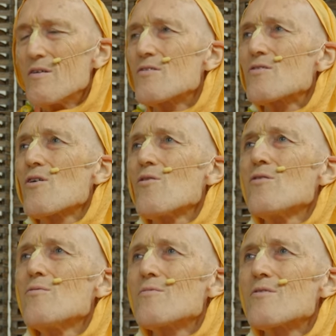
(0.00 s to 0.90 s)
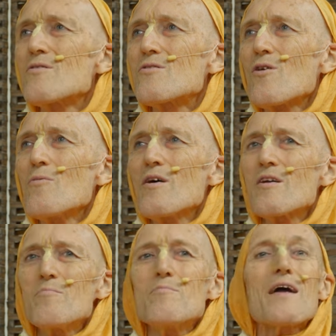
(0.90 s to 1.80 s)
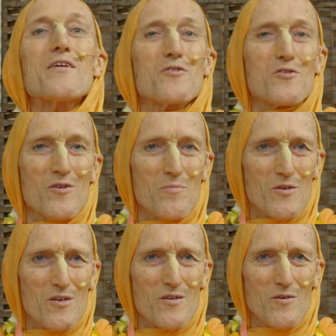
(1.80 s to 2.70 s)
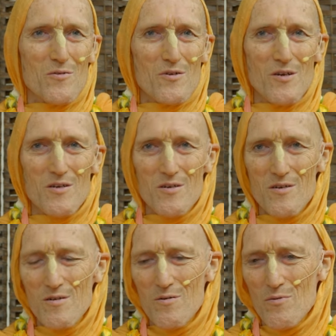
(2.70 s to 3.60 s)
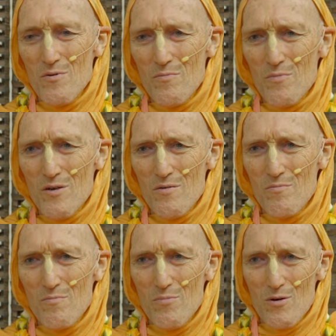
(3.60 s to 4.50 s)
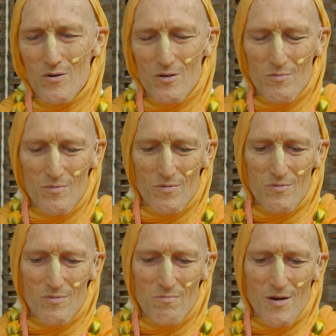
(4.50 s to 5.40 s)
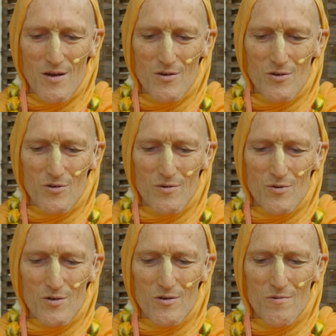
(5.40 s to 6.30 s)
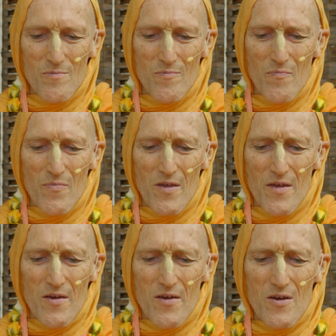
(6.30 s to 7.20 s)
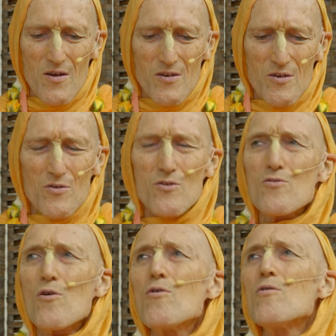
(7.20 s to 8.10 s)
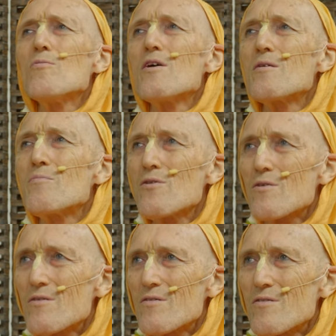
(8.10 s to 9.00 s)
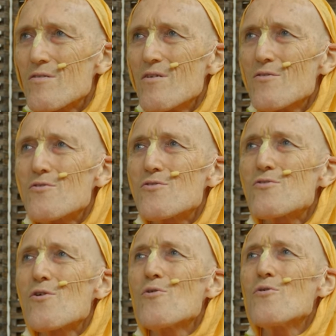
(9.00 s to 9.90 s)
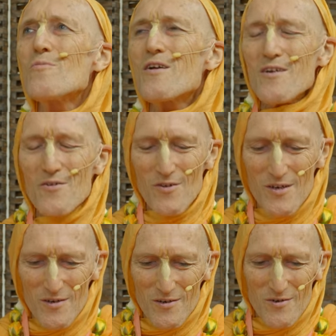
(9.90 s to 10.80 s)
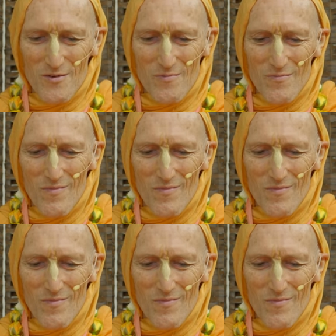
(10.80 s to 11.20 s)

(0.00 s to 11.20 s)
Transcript: So, so many manuscripts in those days. It wouldn't be books, manuscripts. There's so many books on so many things.